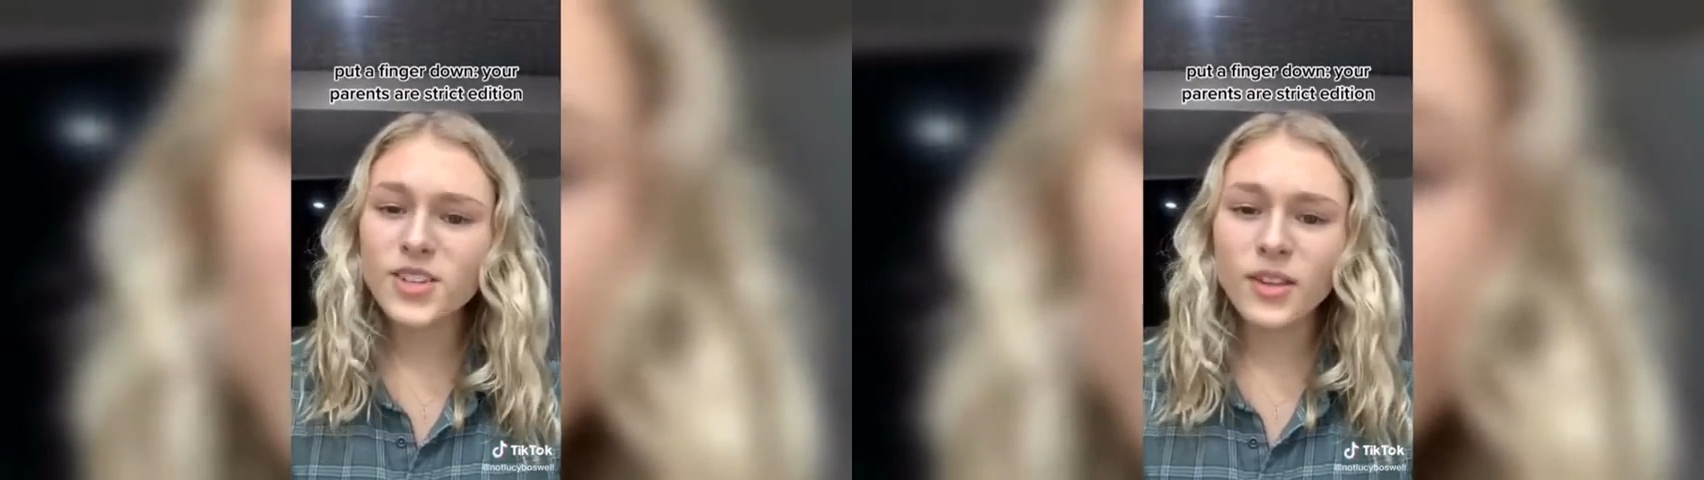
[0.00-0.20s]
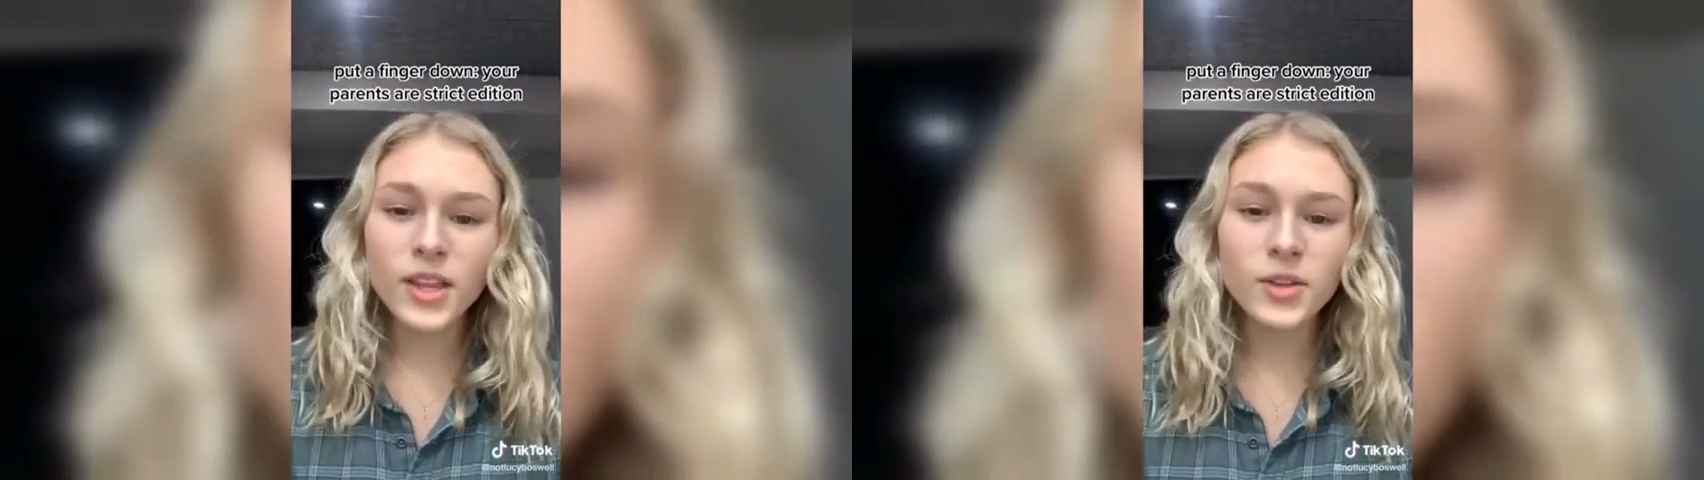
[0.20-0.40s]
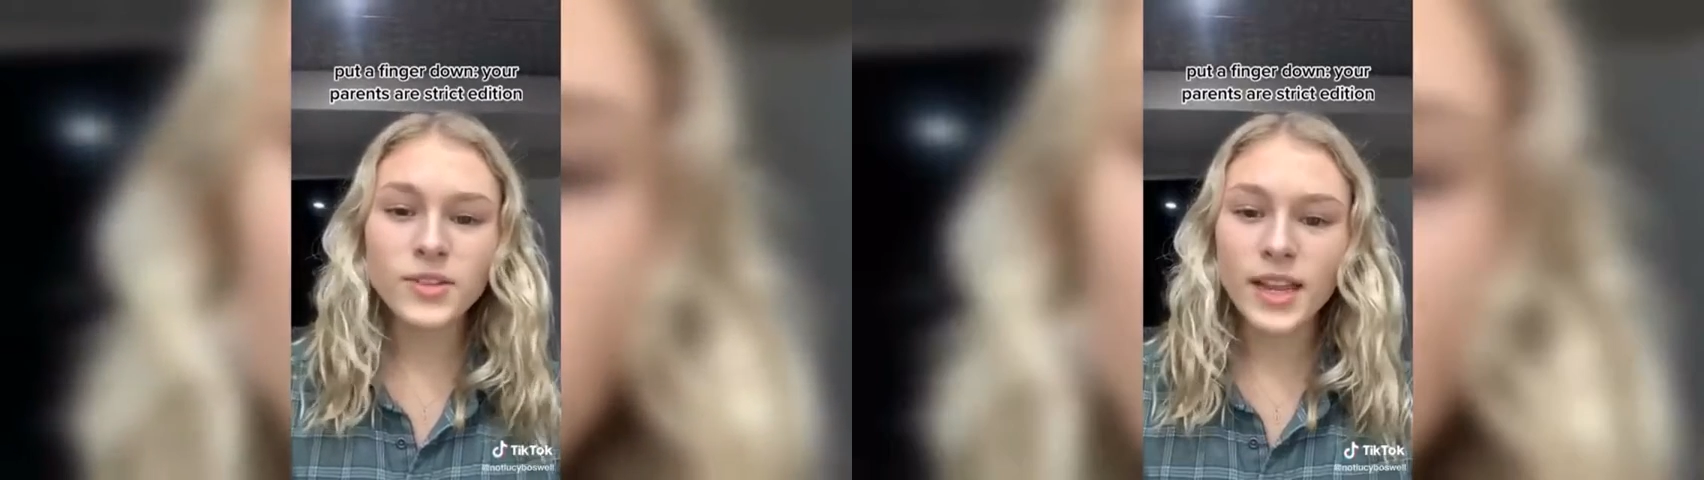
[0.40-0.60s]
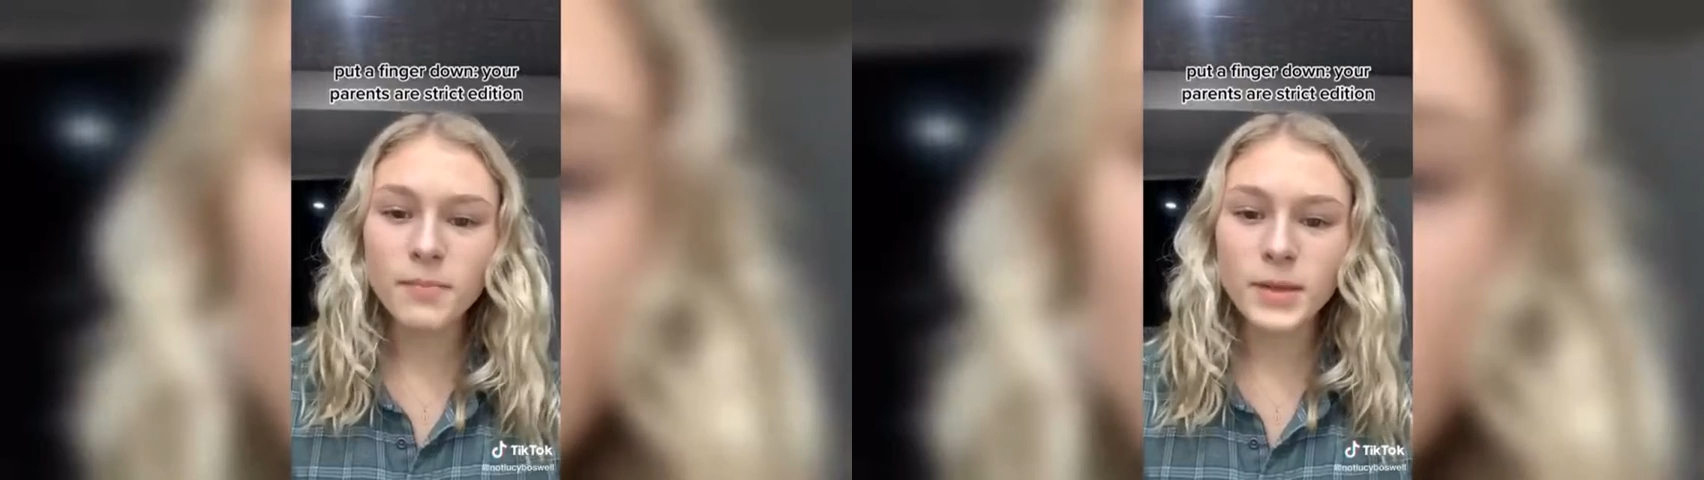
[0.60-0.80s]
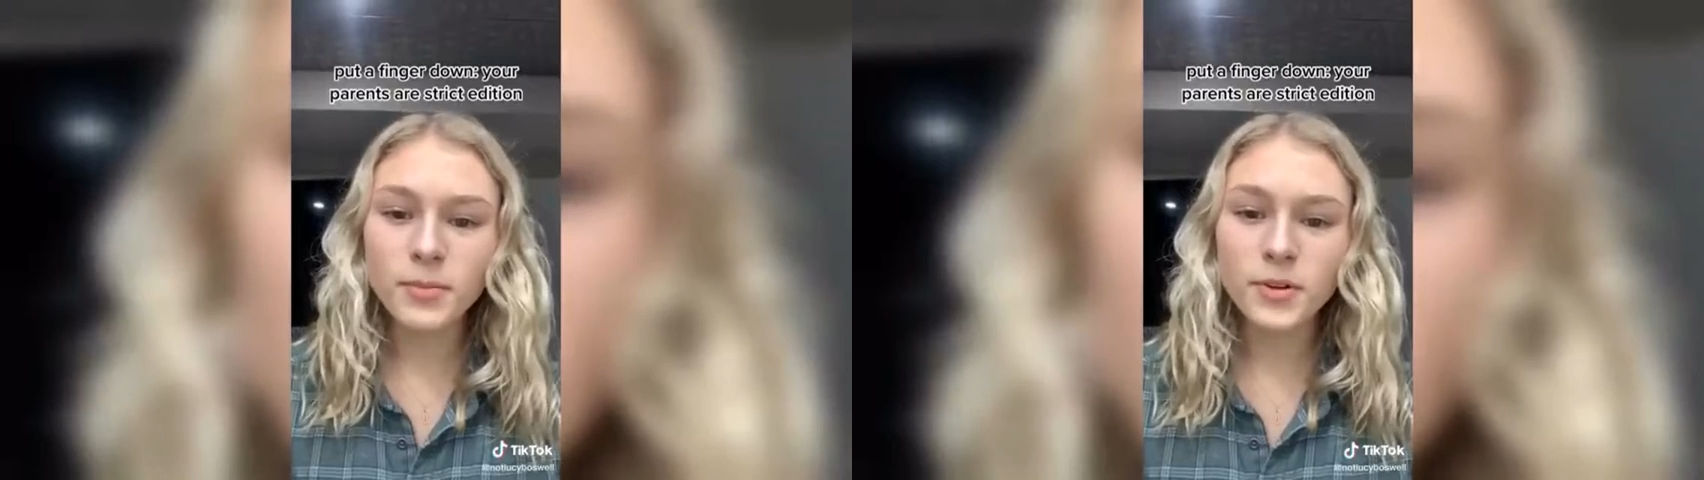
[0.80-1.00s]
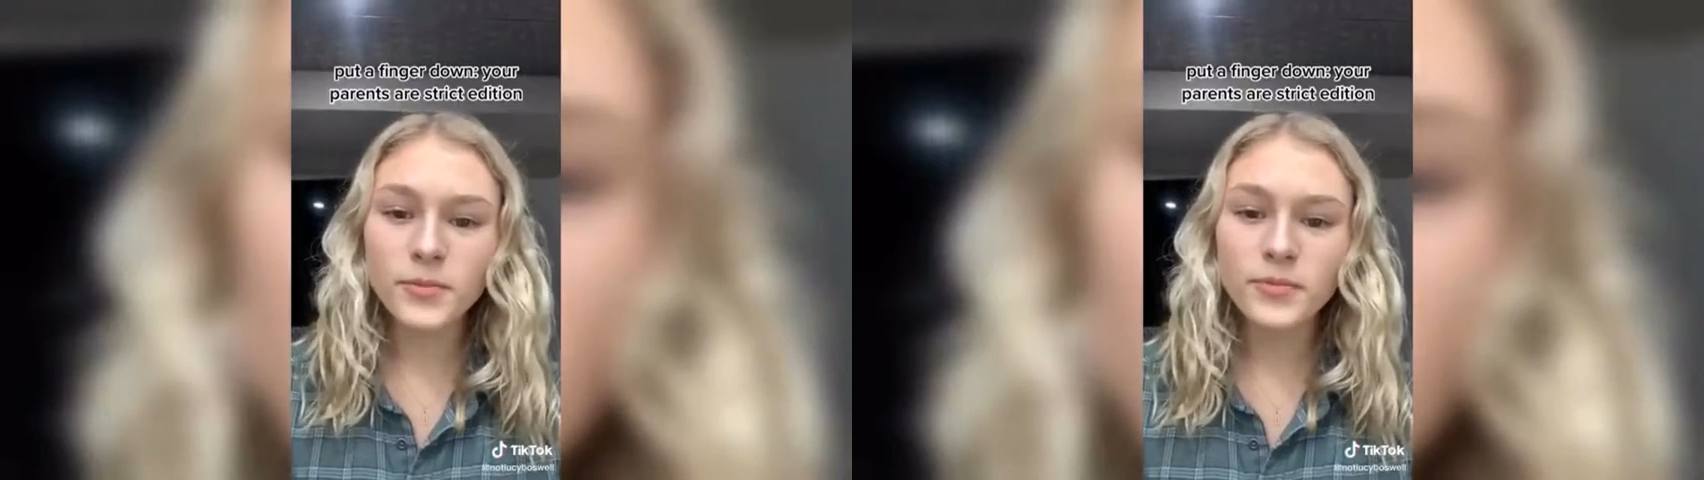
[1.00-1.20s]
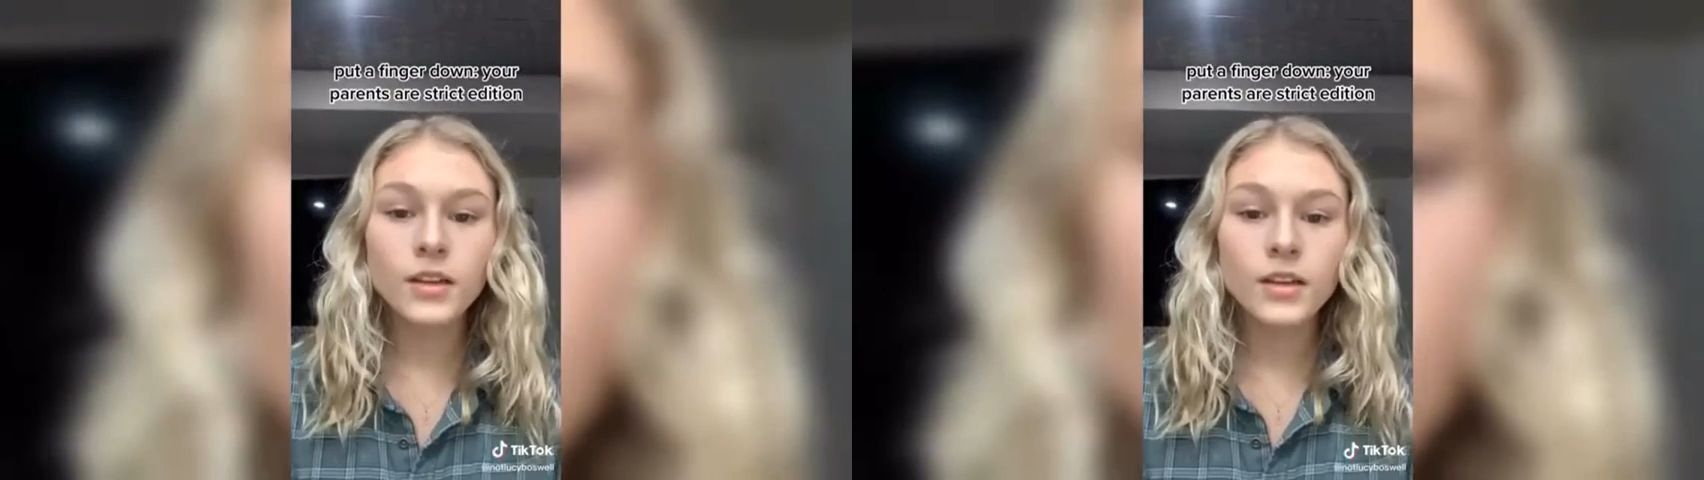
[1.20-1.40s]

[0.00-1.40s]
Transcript: don't let you date people.